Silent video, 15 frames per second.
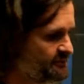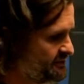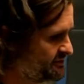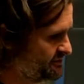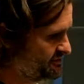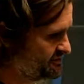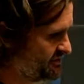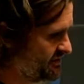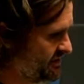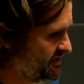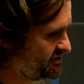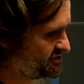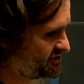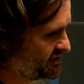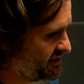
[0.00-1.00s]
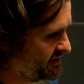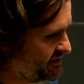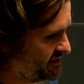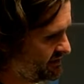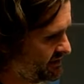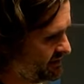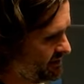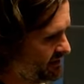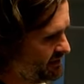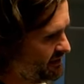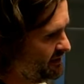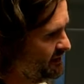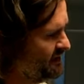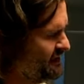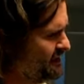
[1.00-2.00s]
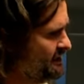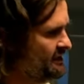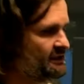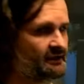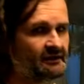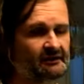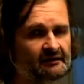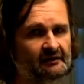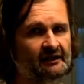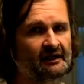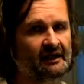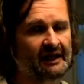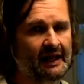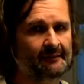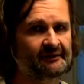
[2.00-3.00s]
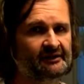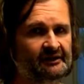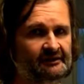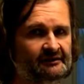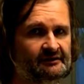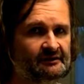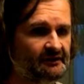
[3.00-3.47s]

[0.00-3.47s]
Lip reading: because inside a laminate